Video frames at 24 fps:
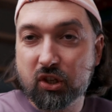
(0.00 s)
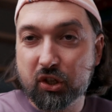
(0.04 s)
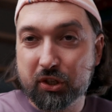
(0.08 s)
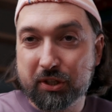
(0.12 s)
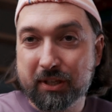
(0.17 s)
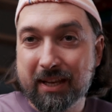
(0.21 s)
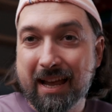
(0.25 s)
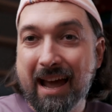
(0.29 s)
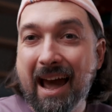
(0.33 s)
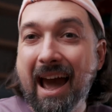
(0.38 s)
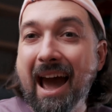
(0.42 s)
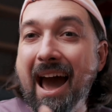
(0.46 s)

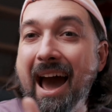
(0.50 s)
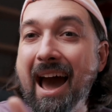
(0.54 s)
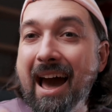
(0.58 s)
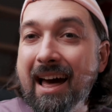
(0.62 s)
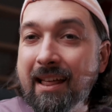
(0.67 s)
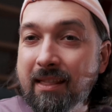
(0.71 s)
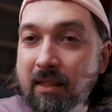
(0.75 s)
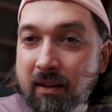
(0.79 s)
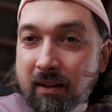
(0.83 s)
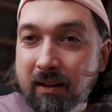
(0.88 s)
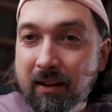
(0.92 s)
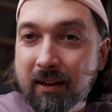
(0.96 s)
just
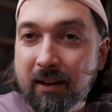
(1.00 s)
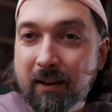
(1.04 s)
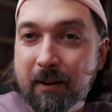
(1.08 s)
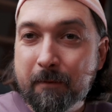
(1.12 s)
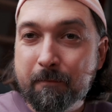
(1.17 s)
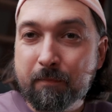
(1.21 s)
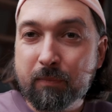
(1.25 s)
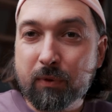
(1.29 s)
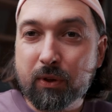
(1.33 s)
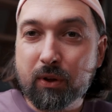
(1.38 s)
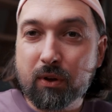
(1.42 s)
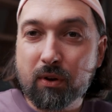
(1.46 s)
add,
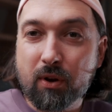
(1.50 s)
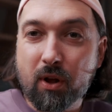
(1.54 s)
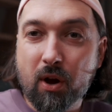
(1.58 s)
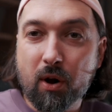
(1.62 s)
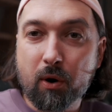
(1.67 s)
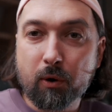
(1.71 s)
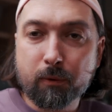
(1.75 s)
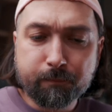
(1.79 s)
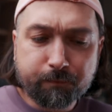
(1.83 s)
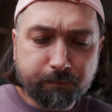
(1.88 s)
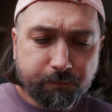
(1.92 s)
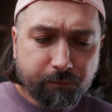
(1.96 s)
you
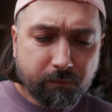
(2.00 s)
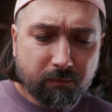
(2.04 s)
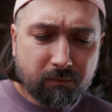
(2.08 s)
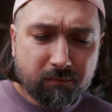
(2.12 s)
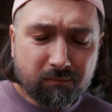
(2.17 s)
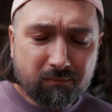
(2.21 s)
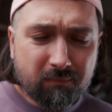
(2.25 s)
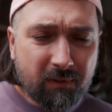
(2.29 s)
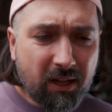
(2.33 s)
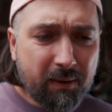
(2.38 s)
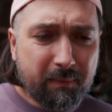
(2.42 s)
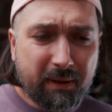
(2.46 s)
know,
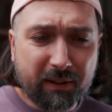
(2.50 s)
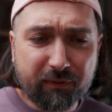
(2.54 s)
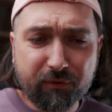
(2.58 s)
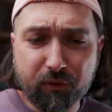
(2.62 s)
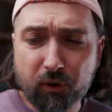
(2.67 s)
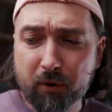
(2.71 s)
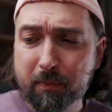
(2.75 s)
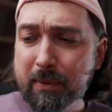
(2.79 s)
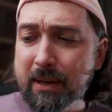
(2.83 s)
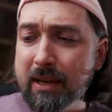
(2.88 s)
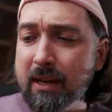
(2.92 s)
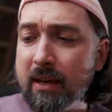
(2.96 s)
but
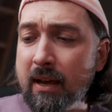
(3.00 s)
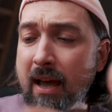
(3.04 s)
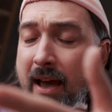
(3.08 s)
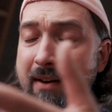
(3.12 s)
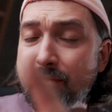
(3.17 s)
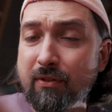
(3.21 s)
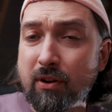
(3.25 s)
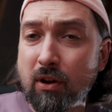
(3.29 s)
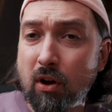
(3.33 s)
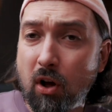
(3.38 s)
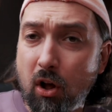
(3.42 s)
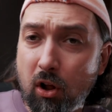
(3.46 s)
for me,
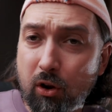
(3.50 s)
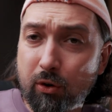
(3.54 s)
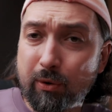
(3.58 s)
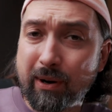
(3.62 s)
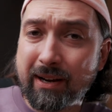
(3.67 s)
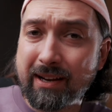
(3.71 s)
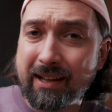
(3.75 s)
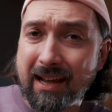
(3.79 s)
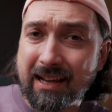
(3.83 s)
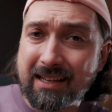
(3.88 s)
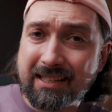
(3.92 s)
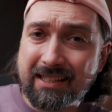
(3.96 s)
having
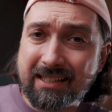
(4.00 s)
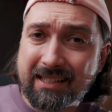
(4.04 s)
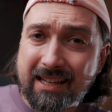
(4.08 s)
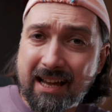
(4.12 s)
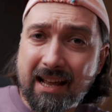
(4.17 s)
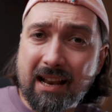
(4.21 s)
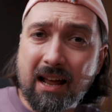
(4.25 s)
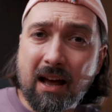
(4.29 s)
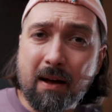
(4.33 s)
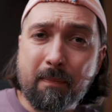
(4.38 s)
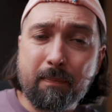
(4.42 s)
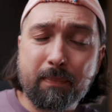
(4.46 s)
already a
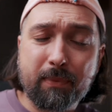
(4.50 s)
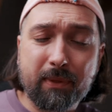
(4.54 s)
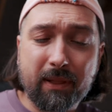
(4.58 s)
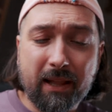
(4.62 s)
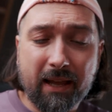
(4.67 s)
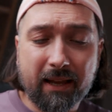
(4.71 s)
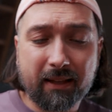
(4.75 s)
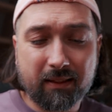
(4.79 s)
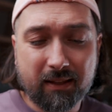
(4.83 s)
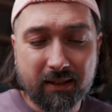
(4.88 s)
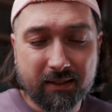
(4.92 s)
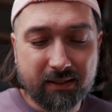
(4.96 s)
setup,
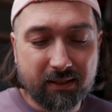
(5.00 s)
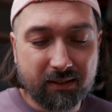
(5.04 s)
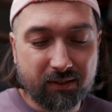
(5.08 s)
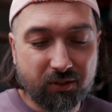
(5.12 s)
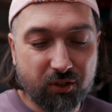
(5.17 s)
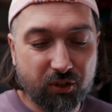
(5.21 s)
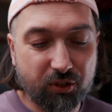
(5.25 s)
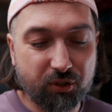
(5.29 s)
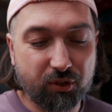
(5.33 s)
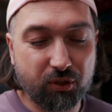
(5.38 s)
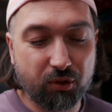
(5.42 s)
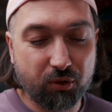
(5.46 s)
like this is
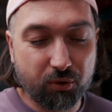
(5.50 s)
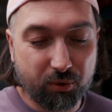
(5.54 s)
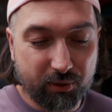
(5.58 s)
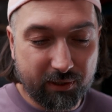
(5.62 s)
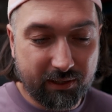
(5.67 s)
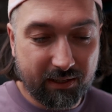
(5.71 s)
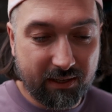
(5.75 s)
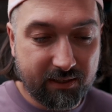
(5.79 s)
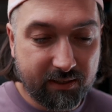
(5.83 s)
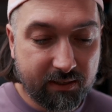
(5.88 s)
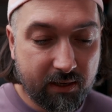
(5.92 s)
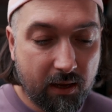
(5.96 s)
just
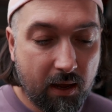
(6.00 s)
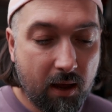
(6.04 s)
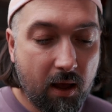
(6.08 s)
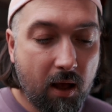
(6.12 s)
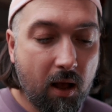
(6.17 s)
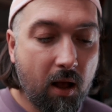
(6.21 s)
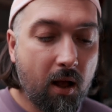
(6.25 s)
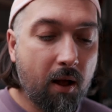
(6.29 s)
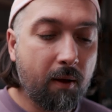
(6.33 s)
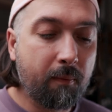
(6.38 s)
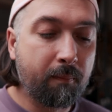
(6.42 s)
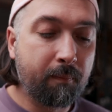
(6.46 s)
useless.
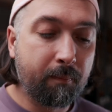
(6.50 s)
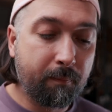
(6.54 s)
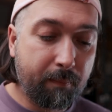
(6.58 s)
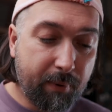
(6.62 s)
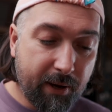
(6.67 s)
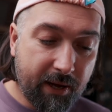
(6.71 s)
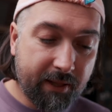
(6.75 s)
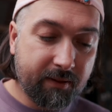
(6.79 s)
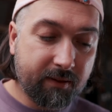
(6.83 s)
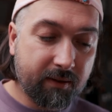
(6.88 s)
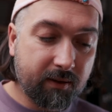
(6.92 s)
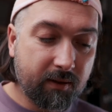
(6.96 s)

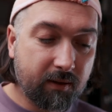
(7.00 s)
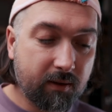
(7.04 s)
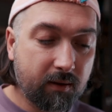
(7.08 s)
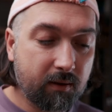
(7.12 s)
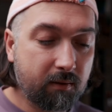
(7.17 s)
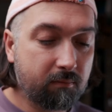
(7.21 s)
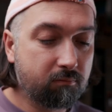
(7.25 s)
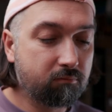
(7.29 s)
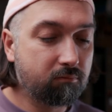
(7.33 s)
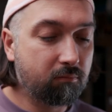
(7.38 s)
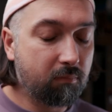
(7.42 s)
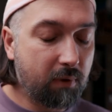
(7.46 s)
But
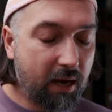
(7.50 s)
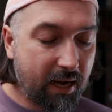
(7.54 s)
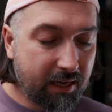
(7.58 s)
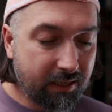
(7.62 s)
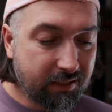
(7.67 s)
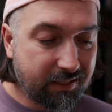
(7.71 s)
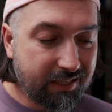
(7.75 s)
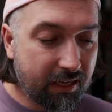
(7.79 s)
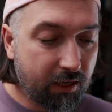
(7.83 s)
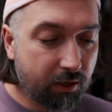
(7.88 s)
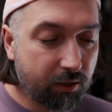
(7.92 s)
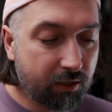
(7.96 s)
I
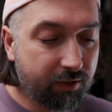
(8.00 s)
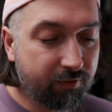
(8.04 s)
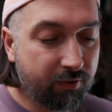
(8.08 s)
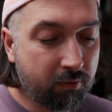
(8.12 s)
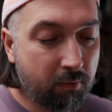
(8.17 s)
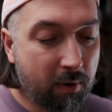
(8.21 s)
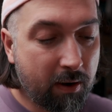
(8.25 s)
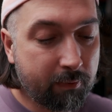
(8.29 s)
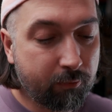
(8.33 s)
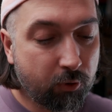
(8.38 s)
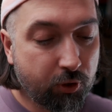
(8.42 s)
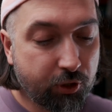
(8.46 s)
decided to give it
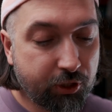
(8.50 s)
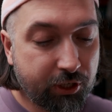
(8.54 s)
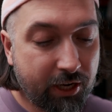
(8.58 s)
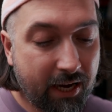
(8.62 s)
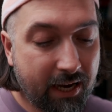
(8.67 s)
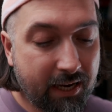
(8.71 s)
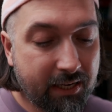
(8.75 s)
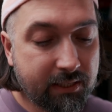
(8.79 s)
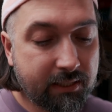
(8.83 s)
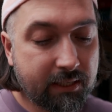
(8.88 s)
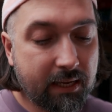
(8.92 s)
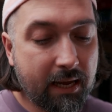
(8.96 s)
one more
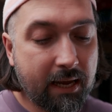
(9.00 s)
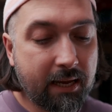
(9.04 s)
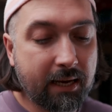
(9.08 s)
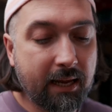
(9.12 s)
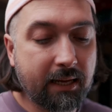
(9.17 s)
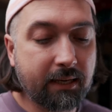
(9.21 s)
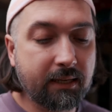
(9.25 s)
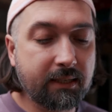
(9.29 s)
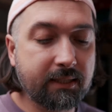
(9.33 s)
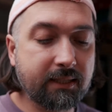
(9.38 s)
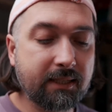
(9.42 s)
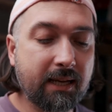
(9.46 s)
chance, and
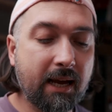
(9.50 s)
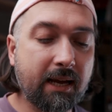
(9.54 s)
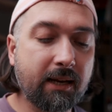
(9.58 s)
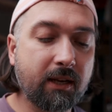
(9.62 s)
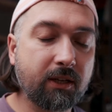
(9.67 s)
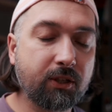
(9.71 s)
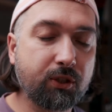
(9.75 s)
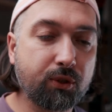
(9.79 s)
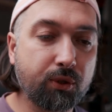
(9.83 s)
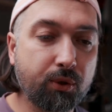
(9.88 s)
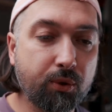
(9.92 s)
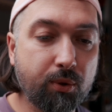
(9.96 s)
I
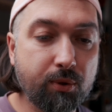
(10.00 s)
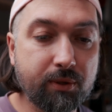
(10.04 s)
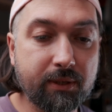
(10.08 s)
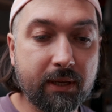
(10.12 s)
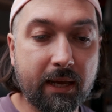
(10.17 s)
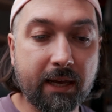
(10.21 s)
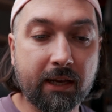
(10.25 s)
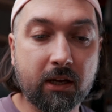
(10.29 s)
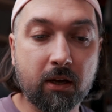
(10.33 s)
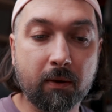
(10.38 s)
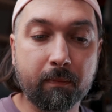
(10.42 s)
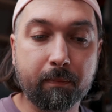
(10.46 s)
decided to use
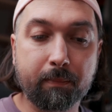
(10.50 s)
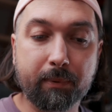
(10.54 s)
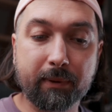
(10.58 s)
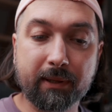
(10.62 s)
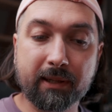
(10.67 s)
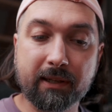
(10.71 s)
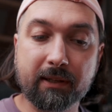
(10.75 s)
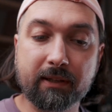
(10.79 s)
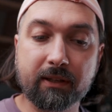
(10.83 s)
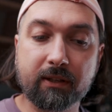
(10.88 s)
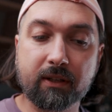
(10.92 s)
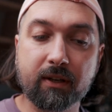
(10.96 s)
a
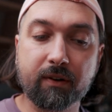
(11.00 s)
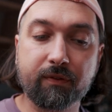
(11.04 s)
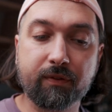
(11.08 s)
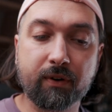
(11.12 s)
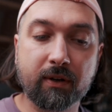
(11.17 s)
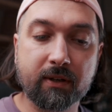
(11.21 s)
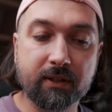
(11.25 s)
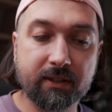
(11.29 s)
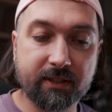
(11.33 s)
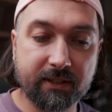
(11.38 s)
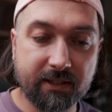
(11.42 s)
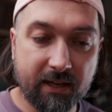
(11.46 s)
completely
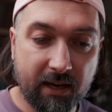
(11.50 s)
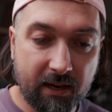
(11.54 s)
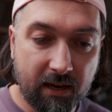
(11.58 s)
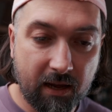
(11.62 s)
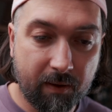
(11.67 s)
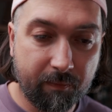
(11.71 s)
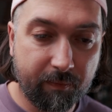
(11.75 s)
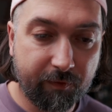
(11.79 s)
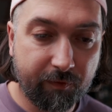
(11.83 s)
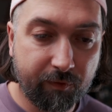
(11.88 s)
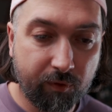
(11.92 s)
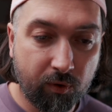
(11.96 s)
different
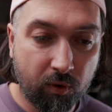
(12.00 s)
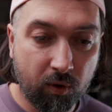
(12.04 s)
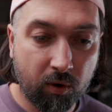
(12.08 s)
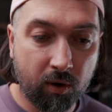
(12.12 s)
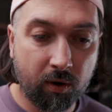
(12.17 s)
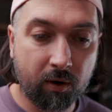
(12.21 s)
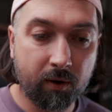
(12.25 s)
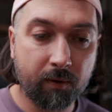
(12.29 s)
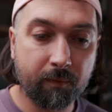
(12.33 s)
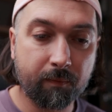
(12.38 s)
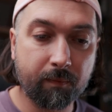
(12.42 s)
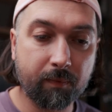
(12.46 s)
setup
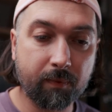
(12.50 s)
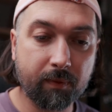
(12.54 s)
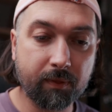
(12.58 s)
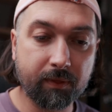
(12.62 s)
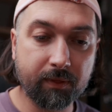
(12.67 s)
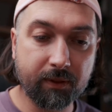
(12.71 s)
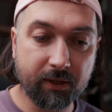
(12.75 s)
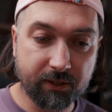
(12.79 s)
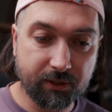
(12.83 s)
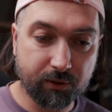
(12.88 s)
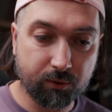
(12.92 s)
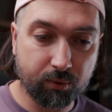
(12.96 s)
for
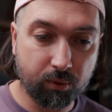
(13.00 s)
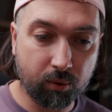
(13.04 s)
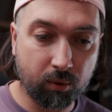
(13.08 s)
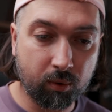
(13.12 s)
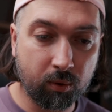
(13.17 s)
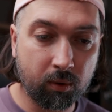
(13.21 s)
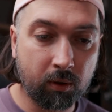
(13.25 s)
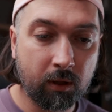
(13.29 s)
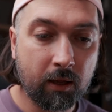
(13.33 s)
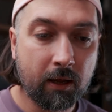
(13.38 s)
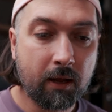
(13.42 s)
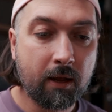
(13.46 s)
this
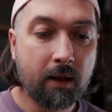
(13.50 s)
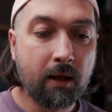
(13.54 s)
tool.